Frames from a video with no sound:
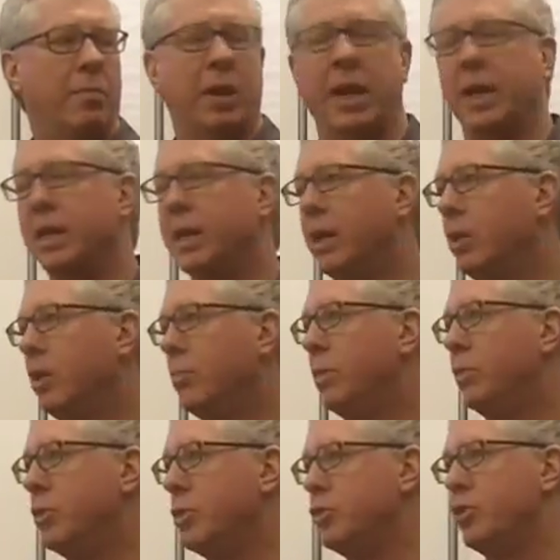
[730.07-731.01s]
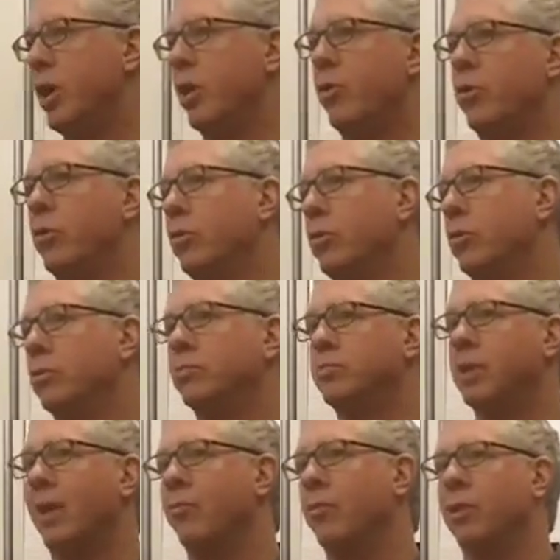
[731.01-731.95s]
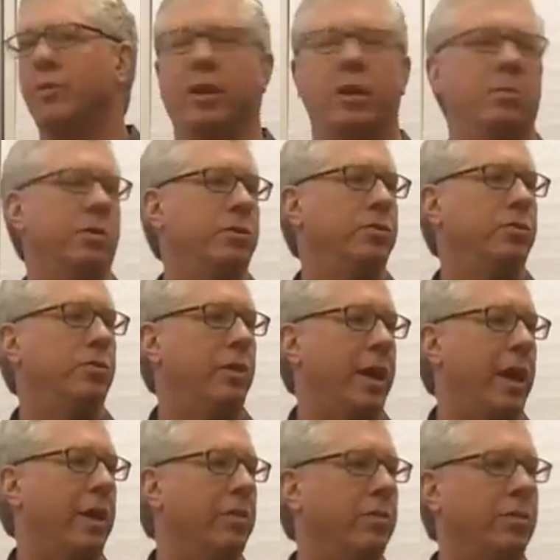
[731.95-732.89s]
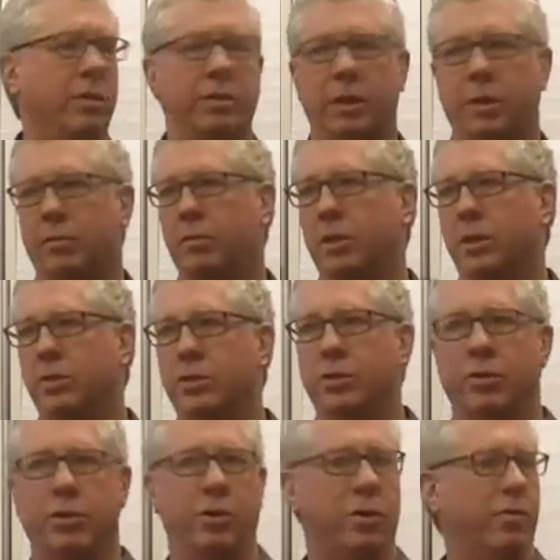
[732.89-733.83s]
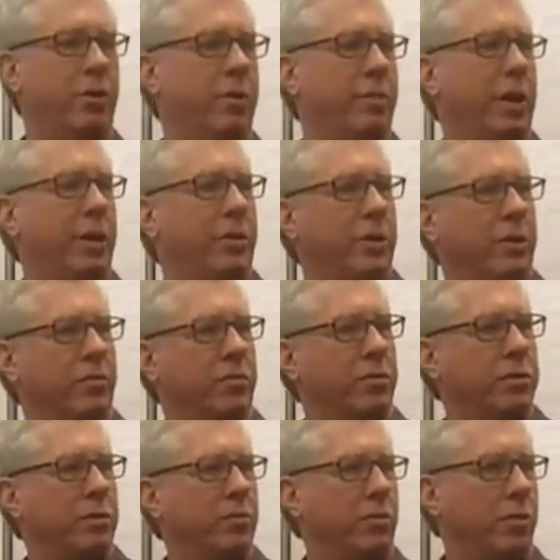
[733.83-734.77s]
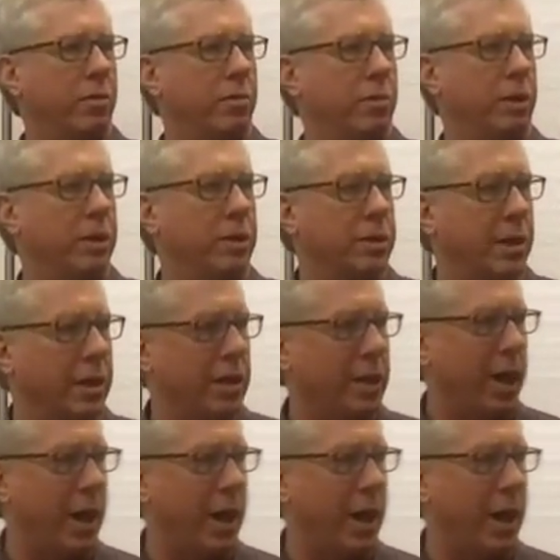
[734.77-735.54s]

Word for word: But I could hit a little bit the general software development tool angle, and then then turn it over to Bethany for some more things like